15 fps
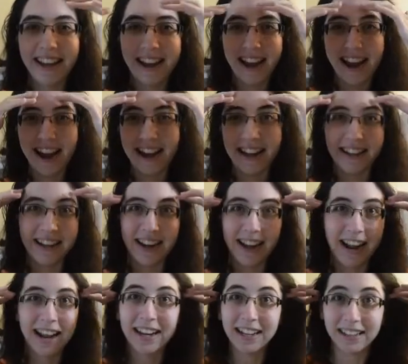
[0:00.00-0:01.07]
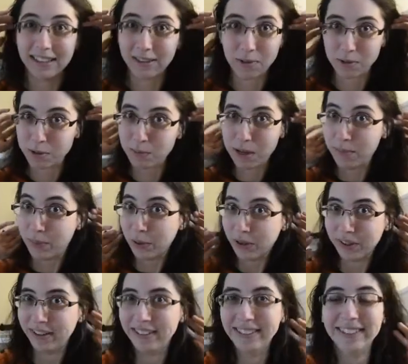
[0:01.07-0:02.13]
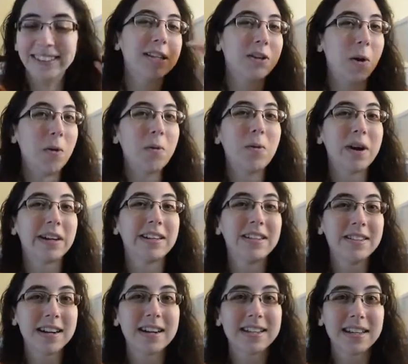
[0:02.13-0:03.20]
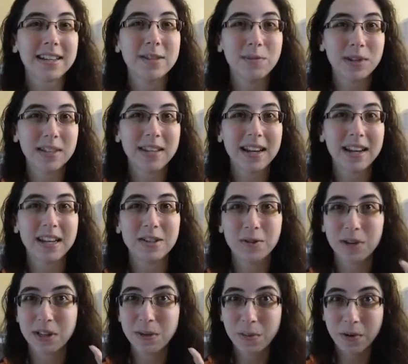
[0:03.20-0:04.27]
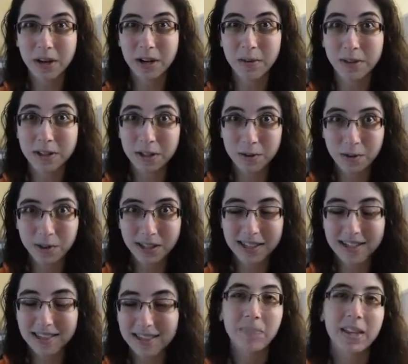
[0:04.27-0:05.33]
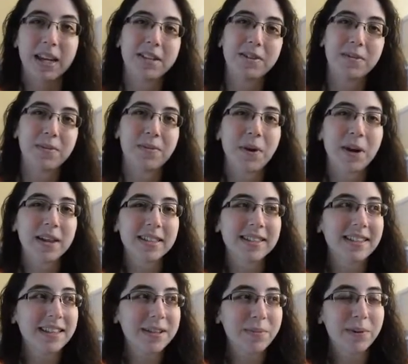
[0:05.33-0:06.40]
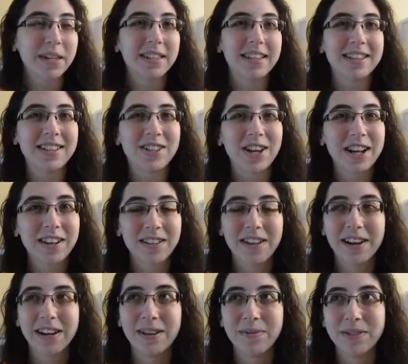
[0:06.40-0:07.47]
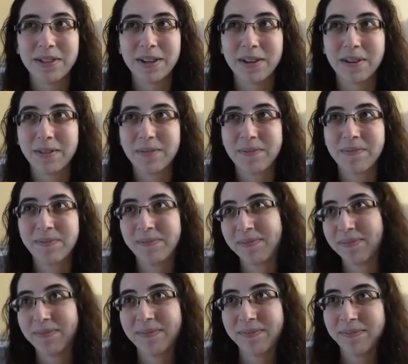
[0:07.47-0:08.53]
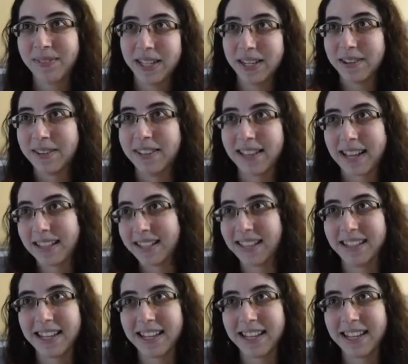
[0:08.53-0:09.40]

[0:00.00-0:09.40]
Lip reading: And I hate those people. Don't walk your dogs out in the middle of the day, do it in the morning when it's coolest. Yeah, so a husky, but they shed a lot, so you know, that's the